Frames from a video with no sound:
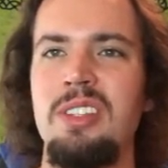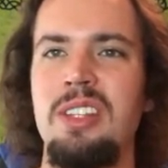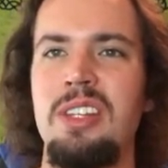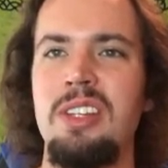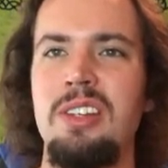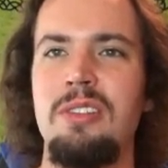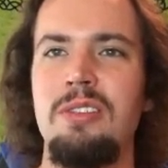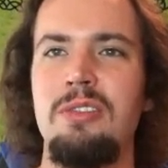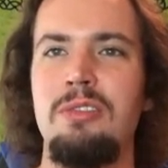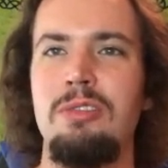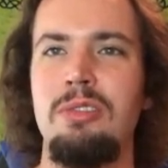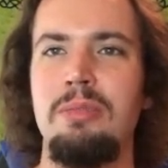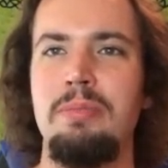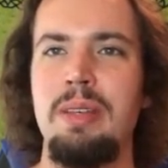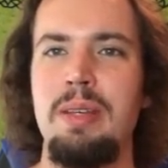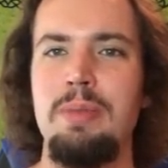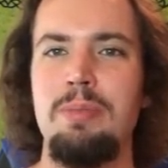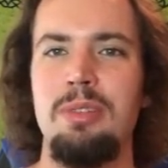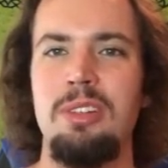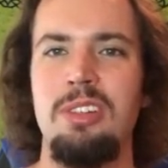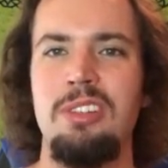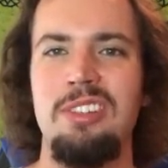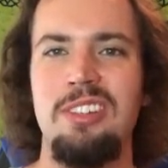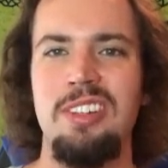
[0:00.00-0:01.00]
and then
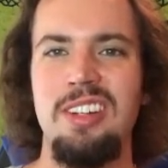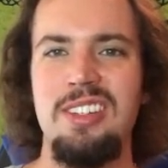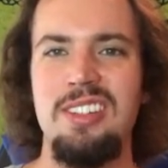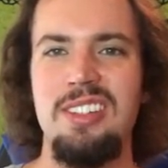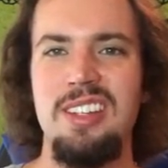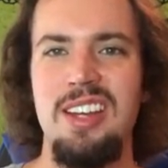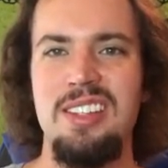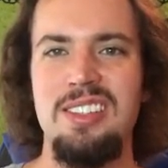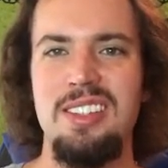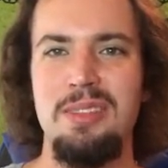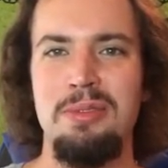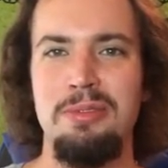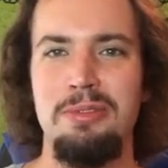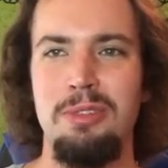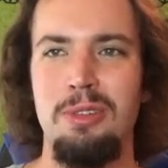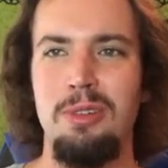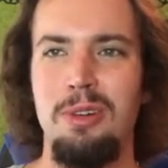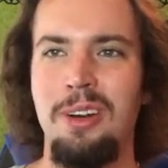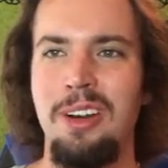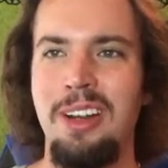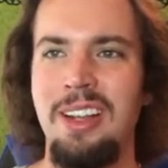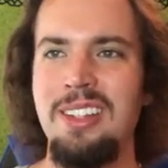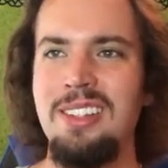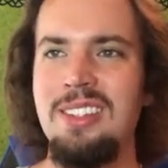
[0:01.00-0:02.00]
people are criticizing
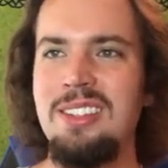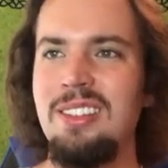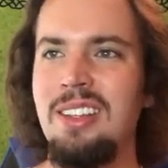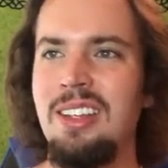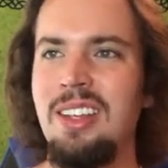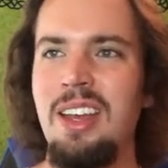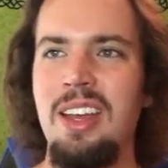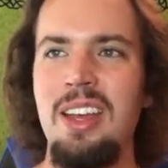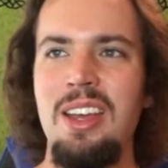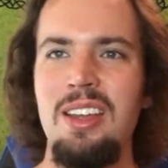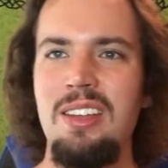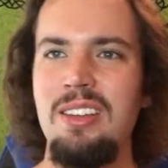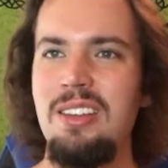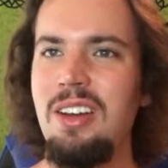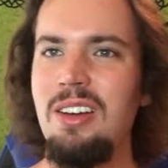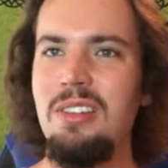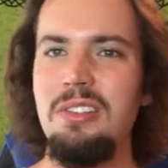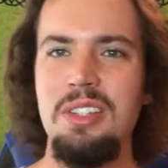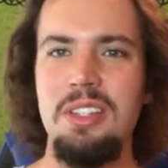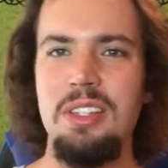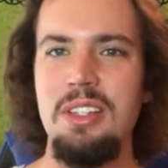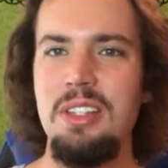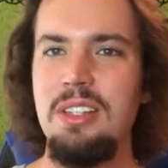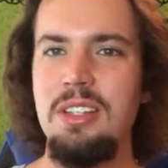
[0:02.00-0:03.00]
for it. It's just like,
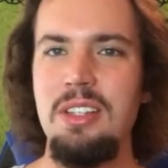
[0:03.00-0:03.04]
no.